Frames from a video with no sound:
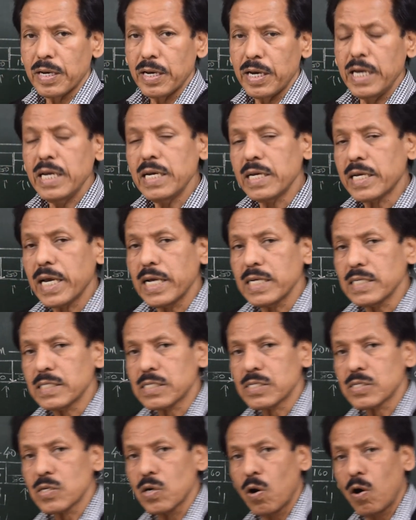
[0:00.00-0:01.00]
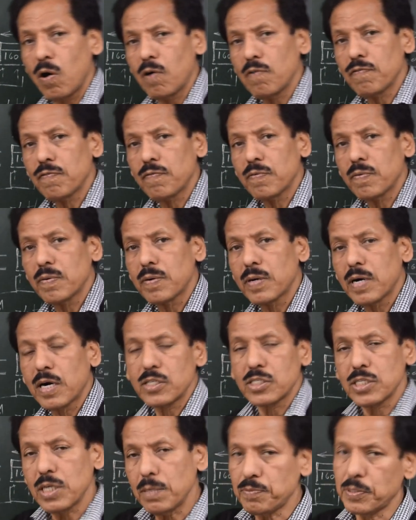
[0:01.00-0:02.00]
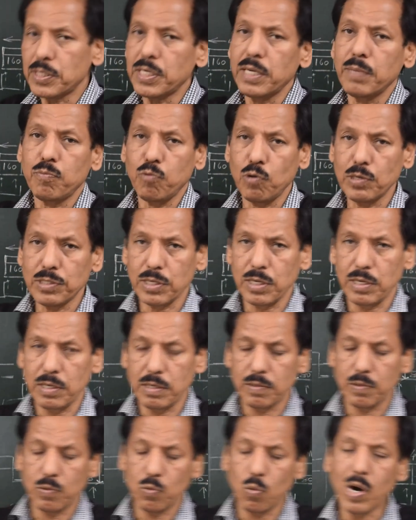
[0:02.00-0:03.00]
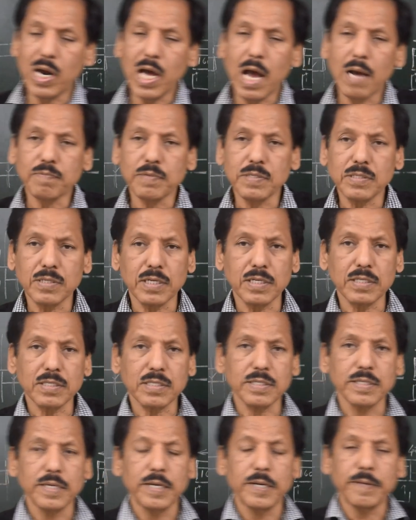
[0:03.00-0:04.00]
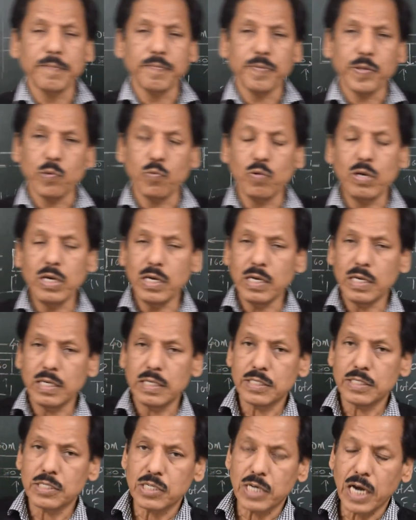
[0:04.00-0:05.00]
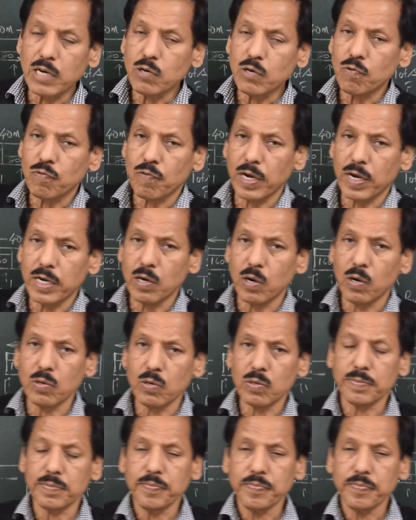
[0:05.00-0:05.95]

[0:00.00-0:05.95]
In case of a ship-shaped vessel, what happens is we try to find out,